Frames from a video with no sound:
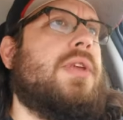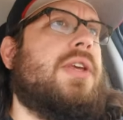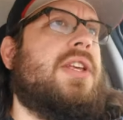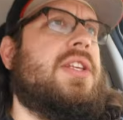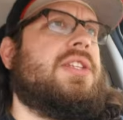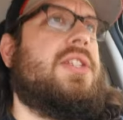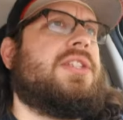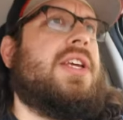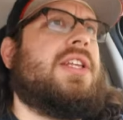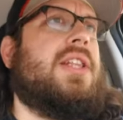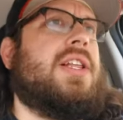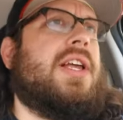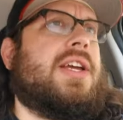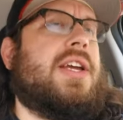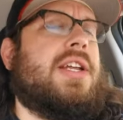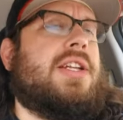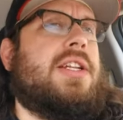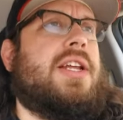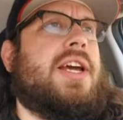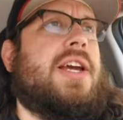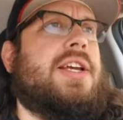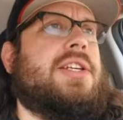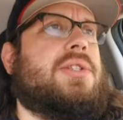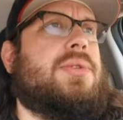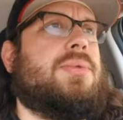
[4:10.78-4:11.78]
is get like a
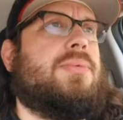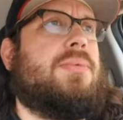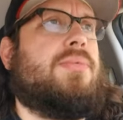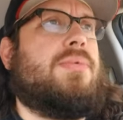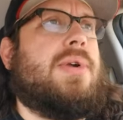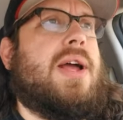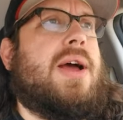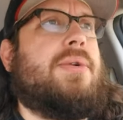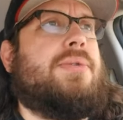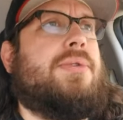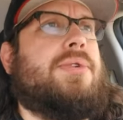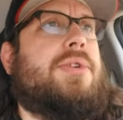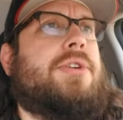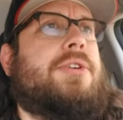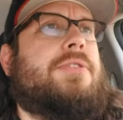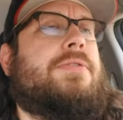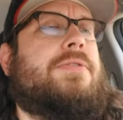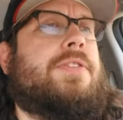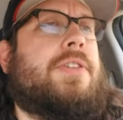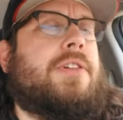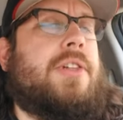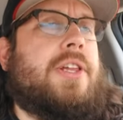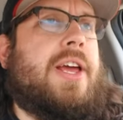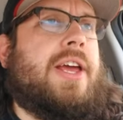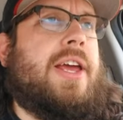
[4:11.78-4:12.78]
nice rounder
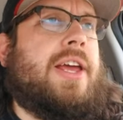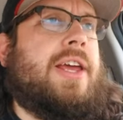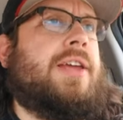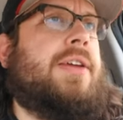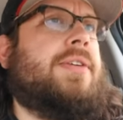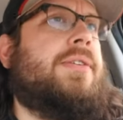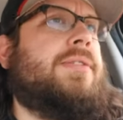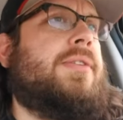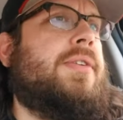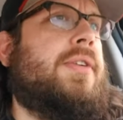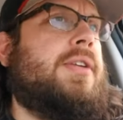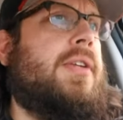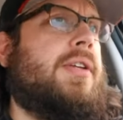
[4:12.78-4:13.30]
fillet.